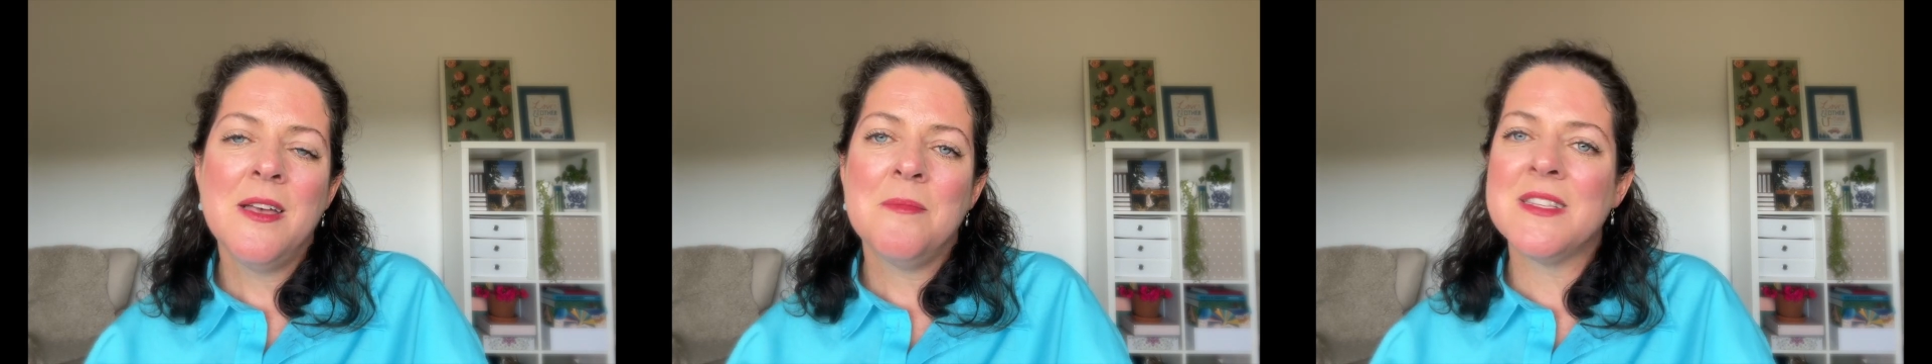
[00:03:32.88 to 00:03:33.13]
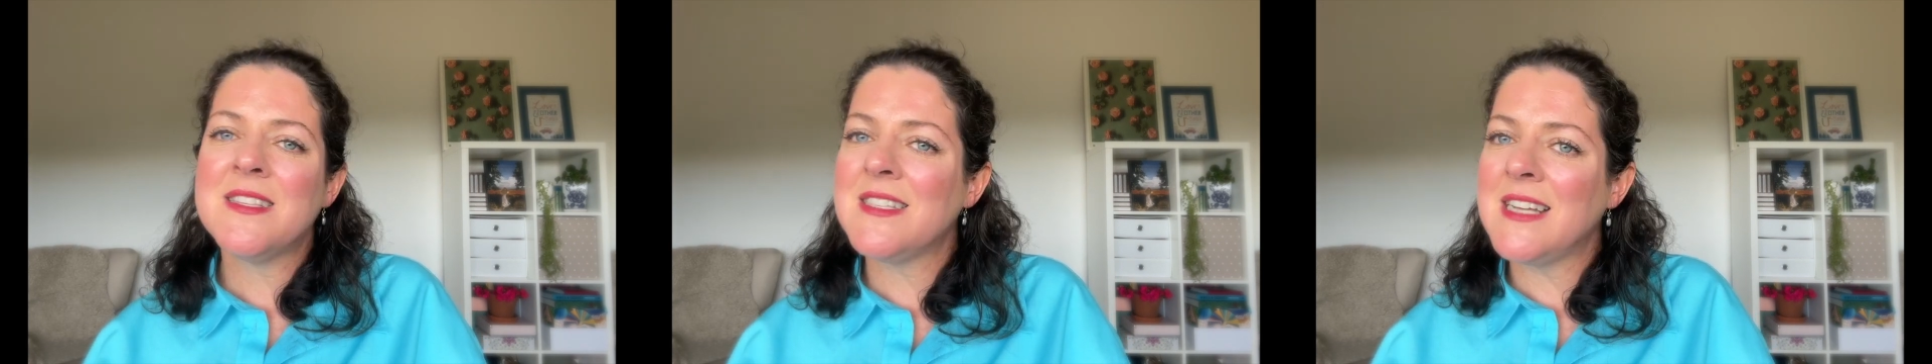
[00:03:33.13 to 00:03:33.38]

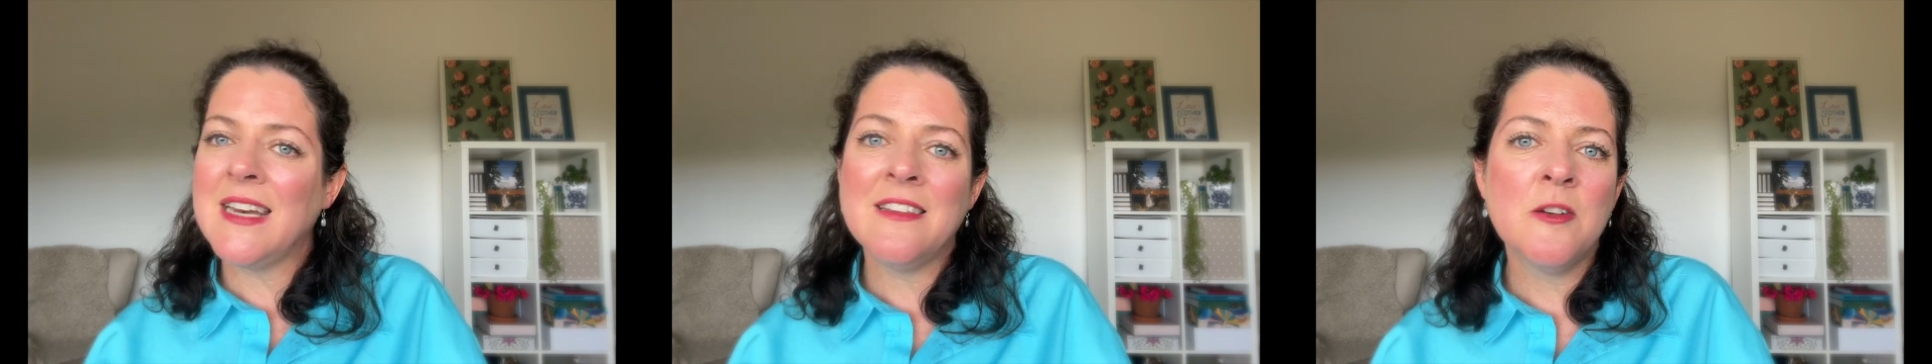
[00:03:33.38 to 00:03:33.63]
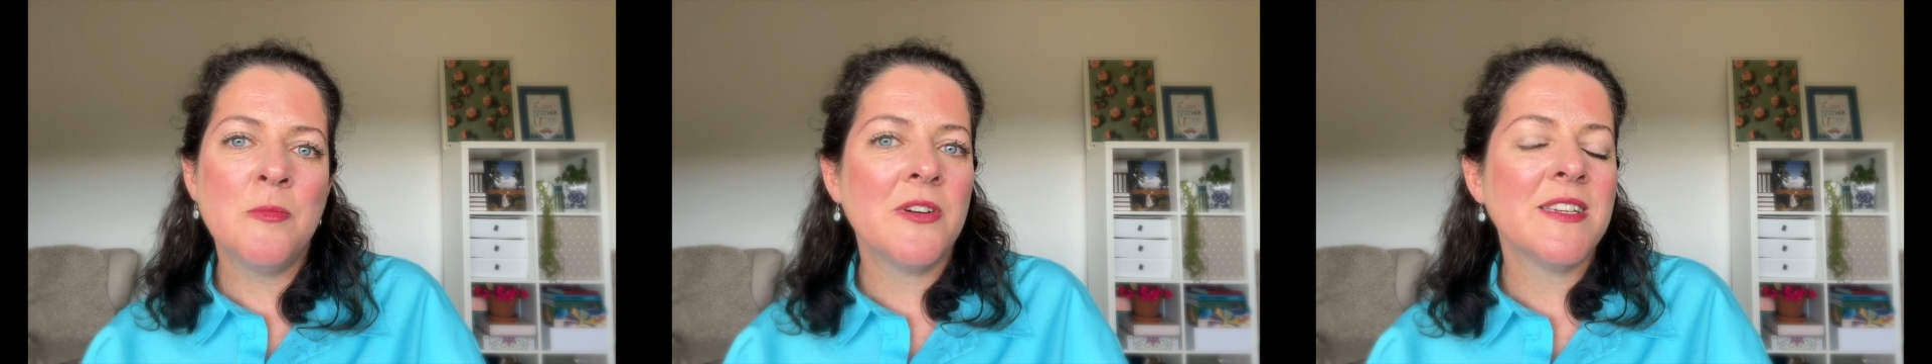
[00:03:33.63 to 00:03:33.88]
But starting
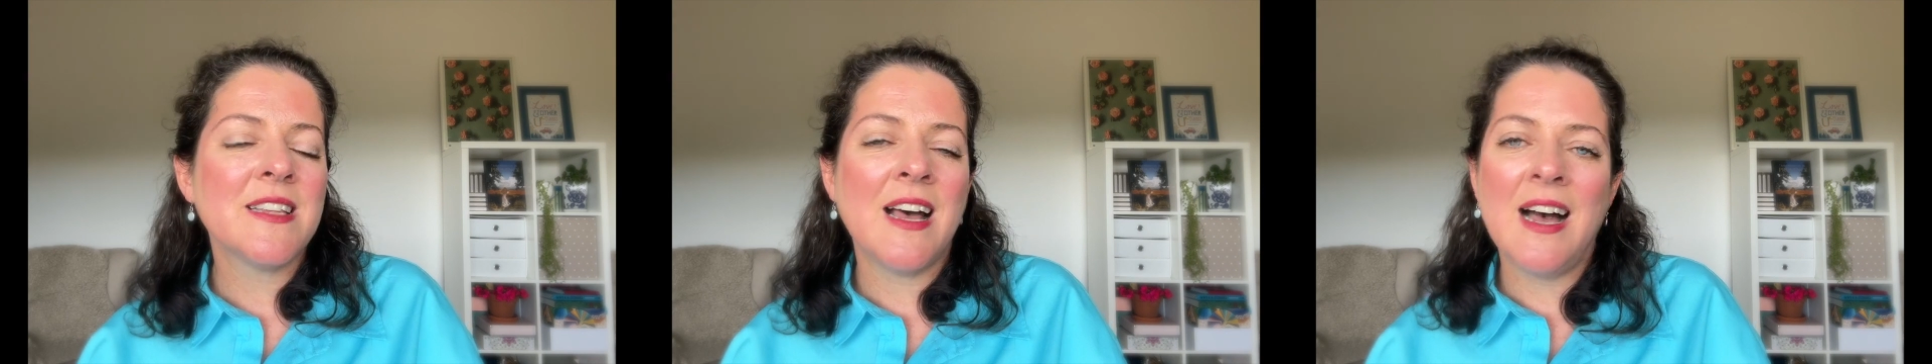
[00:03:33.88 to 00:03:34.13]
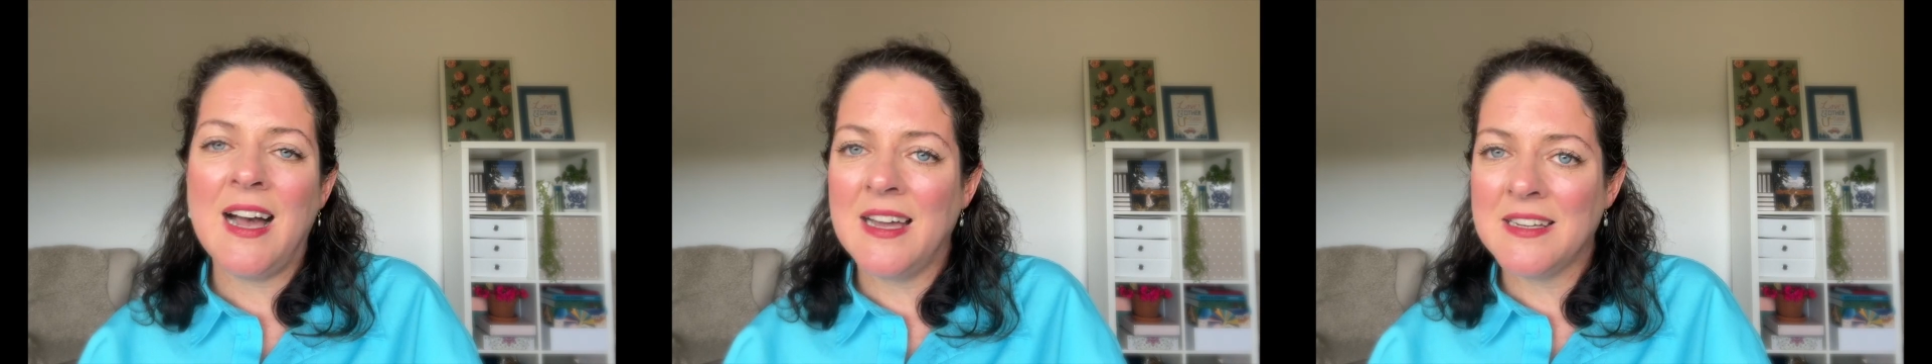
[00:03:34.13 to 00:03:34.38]
the book is the
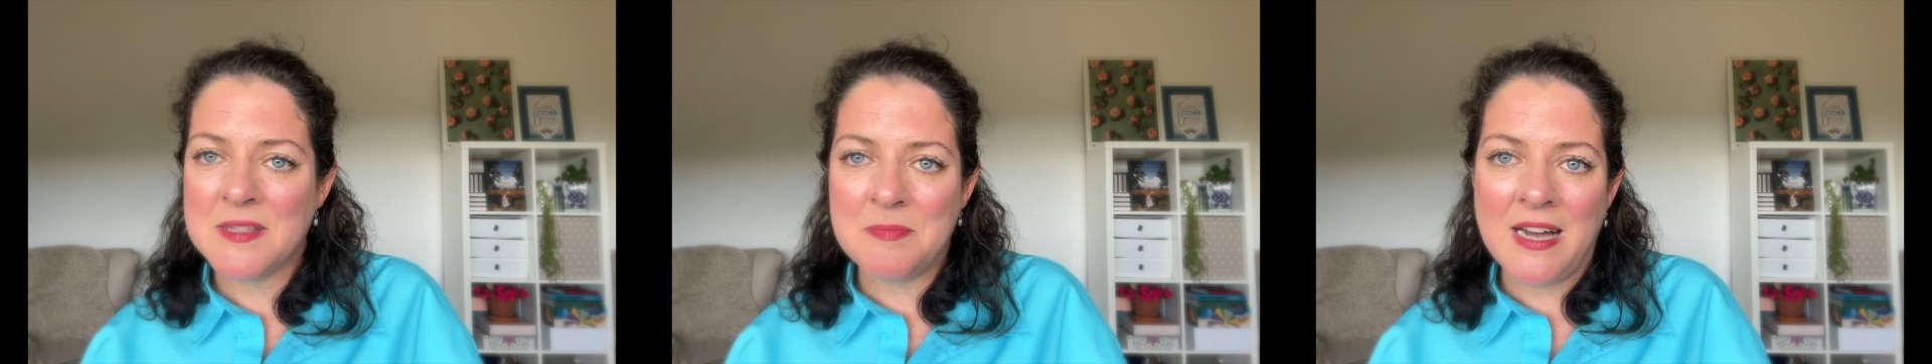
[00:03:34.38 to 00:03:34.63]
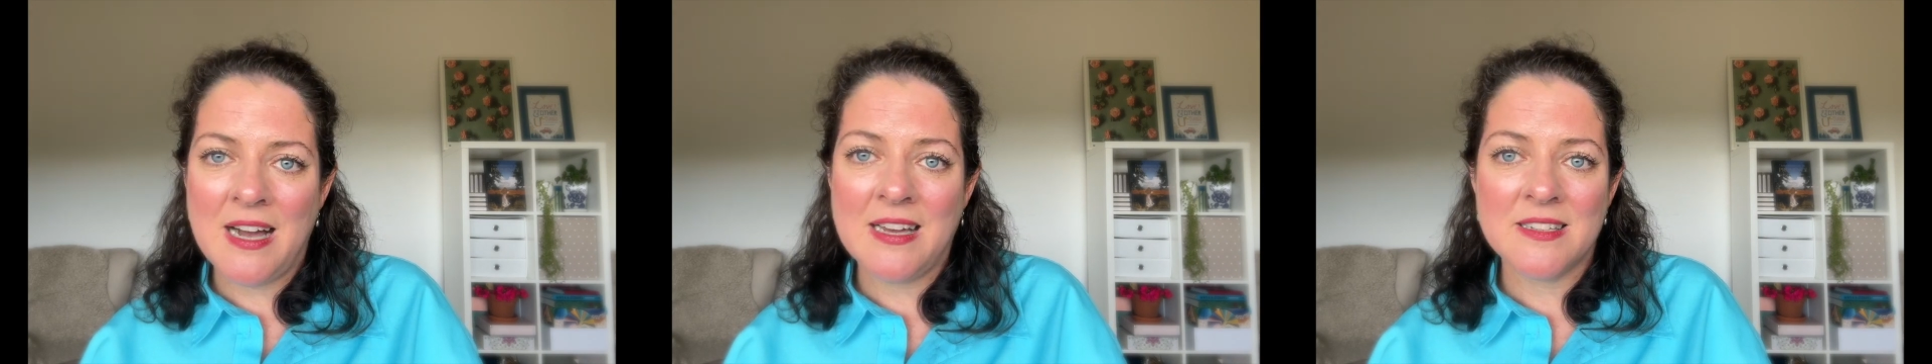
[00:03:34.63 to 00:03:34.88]
hardest
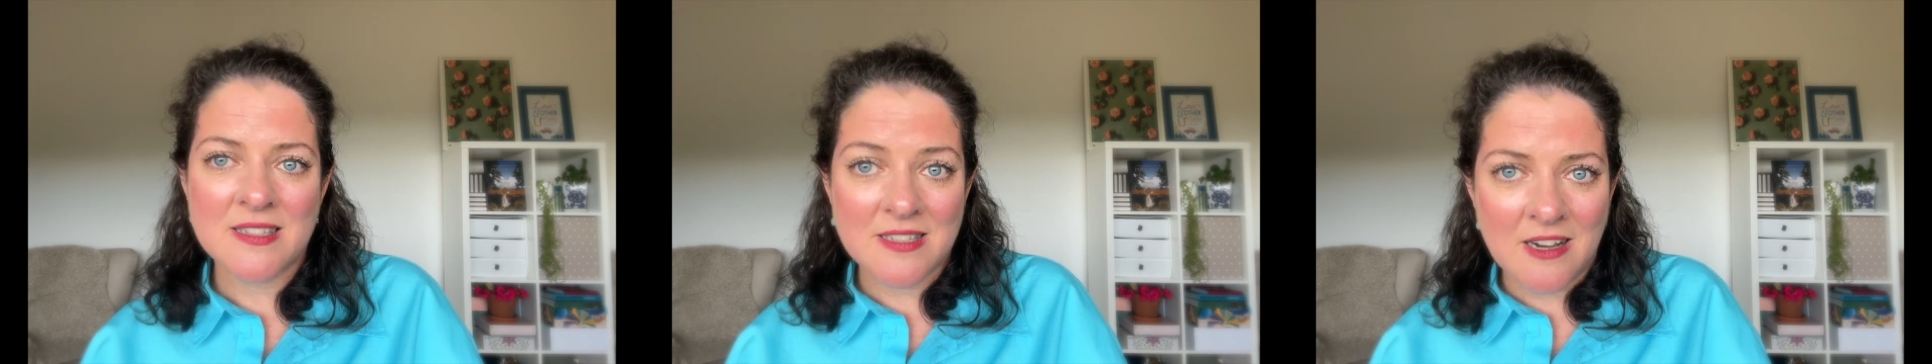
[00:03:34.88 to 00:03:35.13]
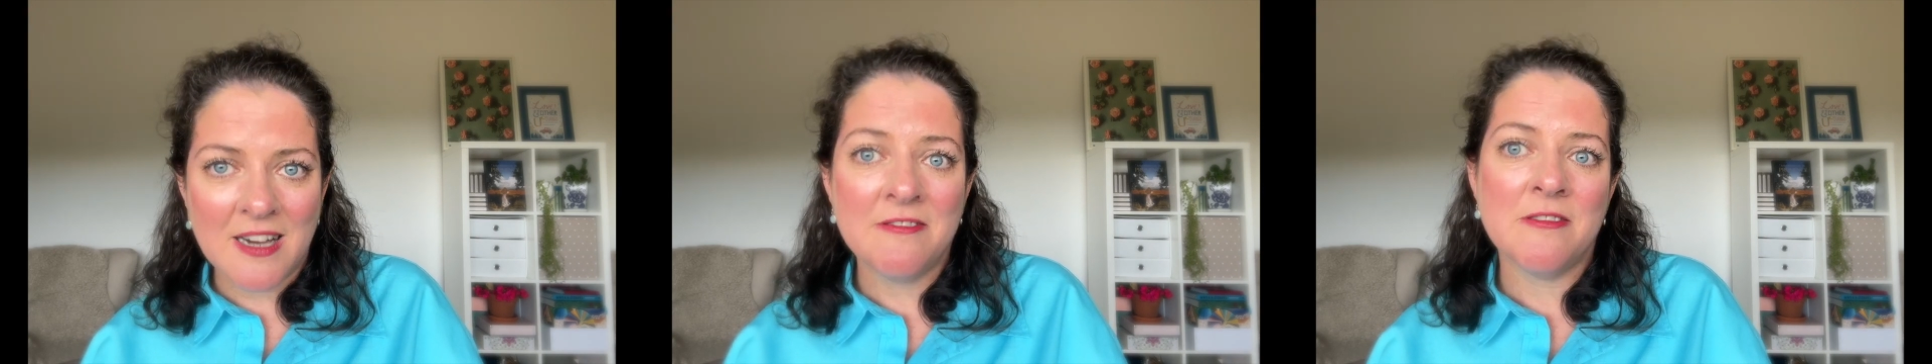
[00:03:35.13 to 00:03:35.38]
part,
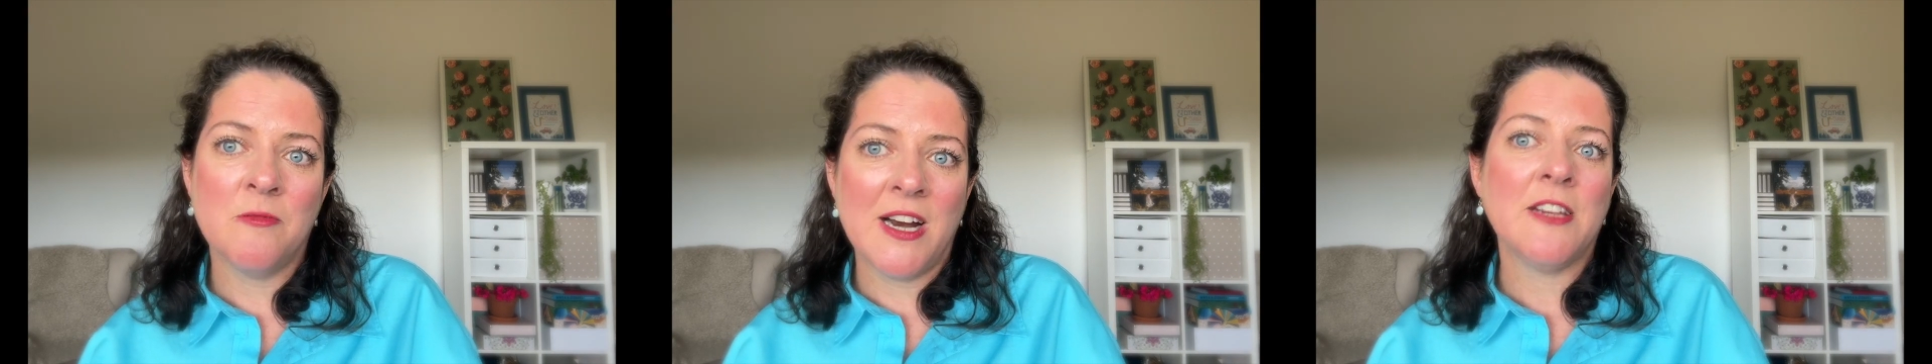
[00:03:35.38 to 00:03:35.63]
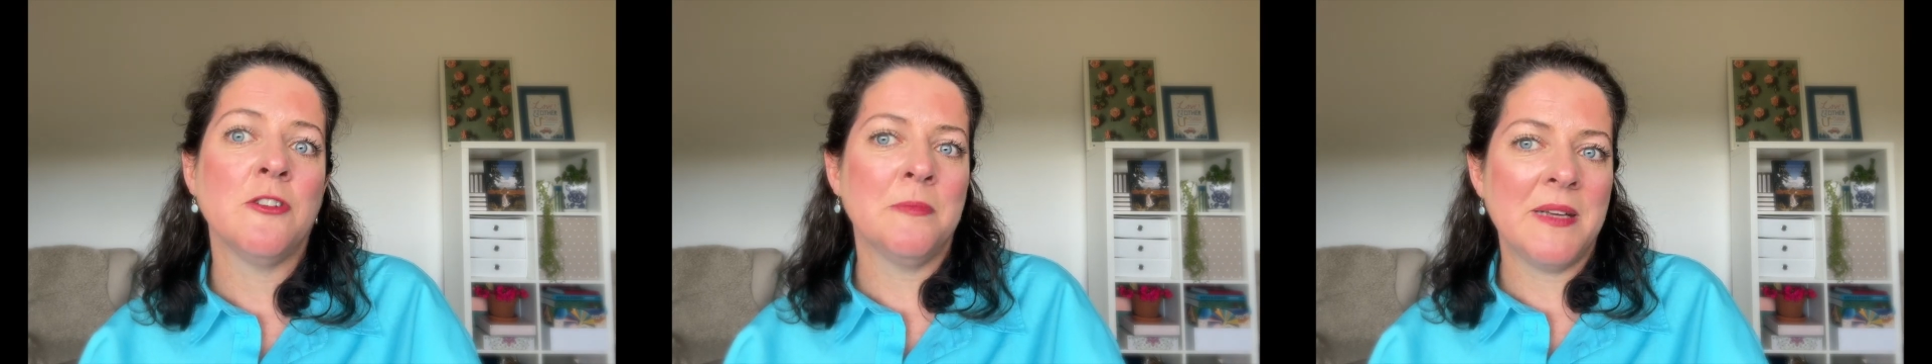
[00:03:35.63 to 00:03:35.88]
aside from
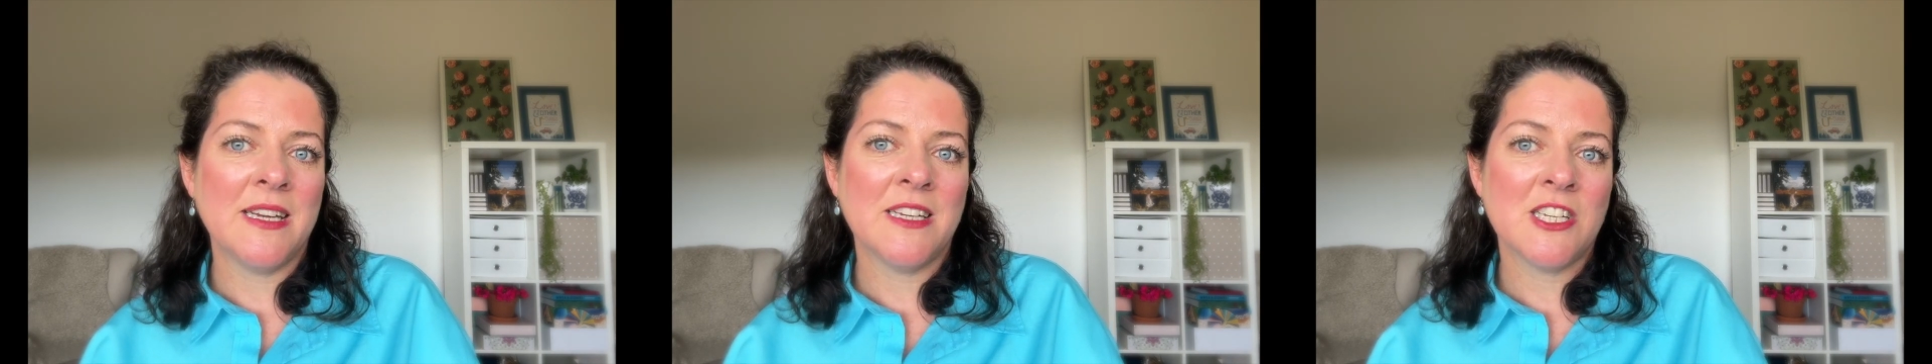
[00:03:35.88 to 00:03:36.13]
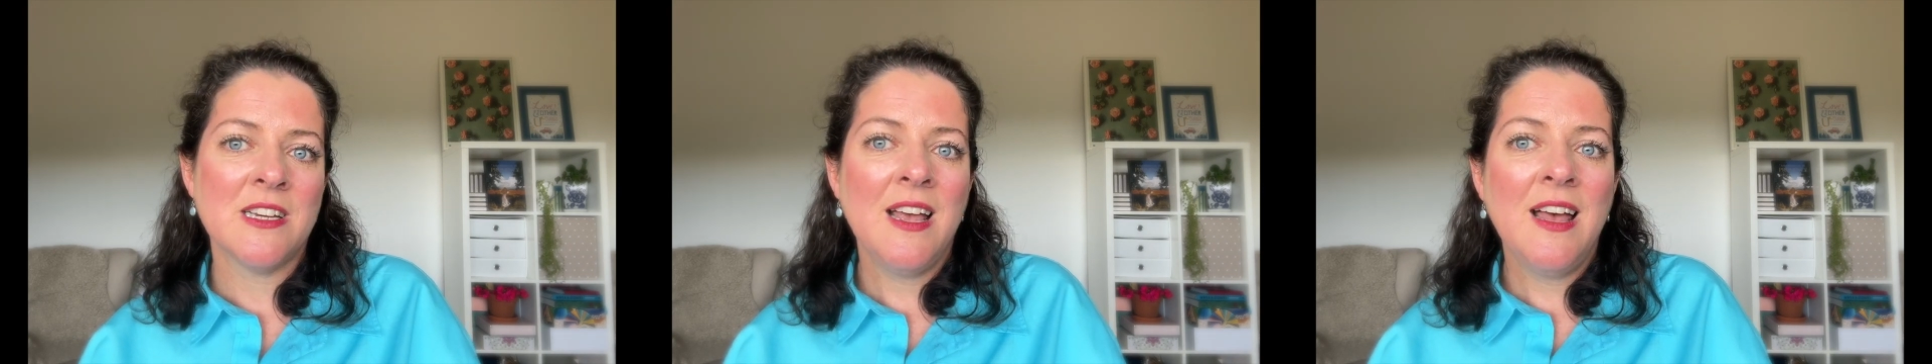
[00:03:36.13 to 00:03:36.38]
writing your
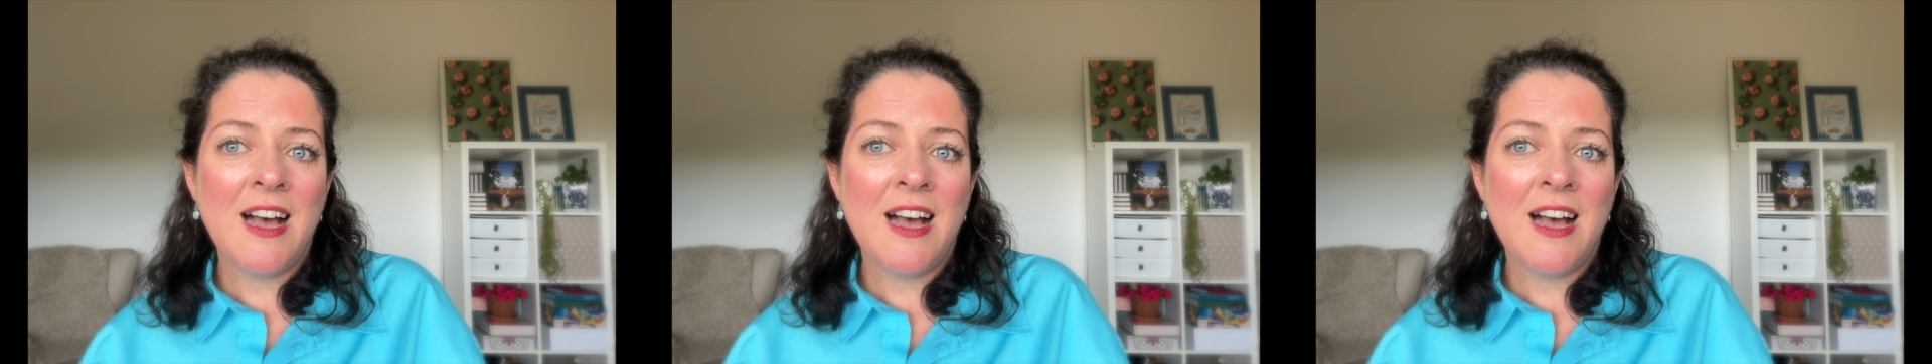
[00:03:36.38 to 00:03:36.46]
pitch.